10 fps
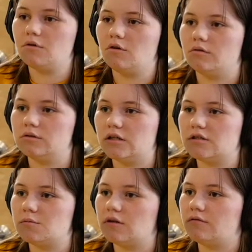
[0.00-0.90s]
in the Old
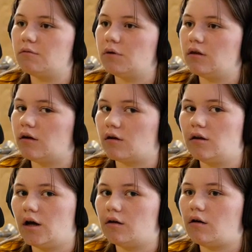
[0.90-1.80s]
Testament lived to be like
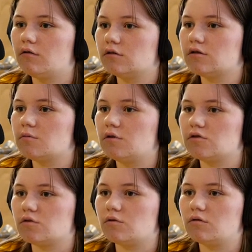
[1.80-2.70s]
900 and some
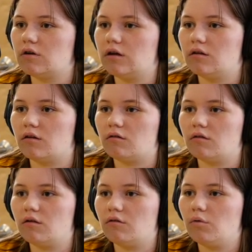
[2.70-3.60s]
years old, and
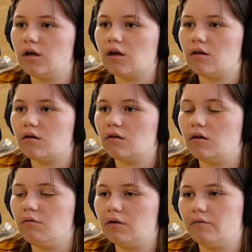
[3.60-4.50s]
we can't
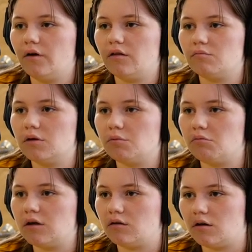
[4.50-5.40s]
even fathom people
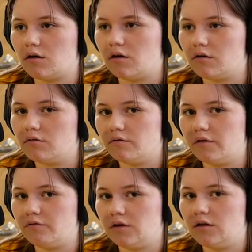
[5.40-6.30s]
being like
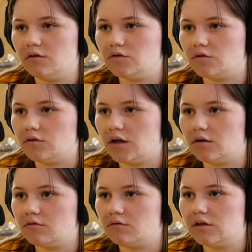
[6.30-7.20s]
115 years old now.
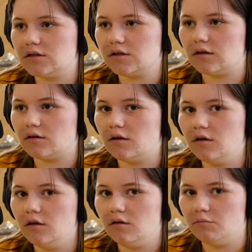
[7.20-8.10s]
Mm-hmm. It's like
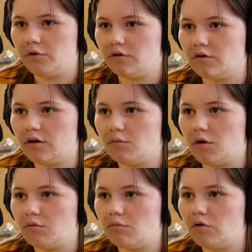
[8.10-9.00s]
put their name
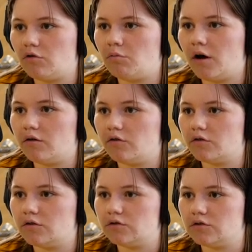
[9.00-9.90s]
on a milk bottle
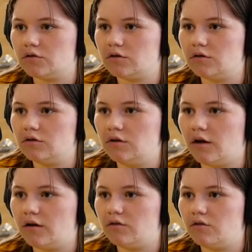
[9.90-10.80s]
because they're gonna
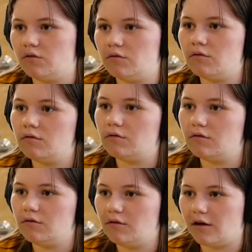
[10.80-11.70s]
die soon,
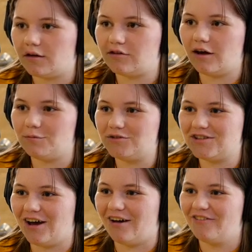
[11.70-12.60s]
like type
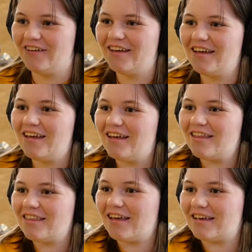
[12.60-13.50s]
stuff.
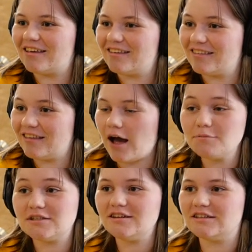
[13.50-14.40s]
Like I
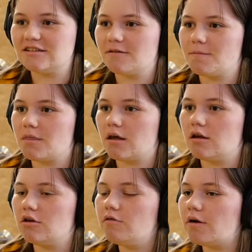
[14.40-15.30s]
am serious. what that
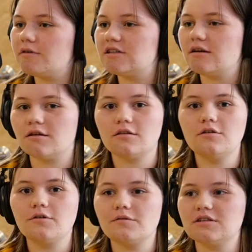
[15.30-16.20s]
means? You never see
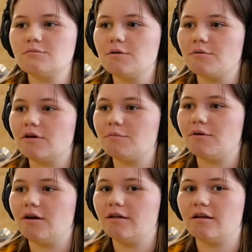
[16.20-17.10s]
you never seen people get
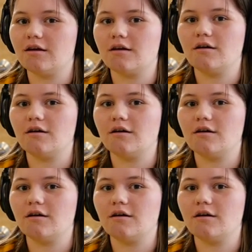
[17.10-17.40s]
put on like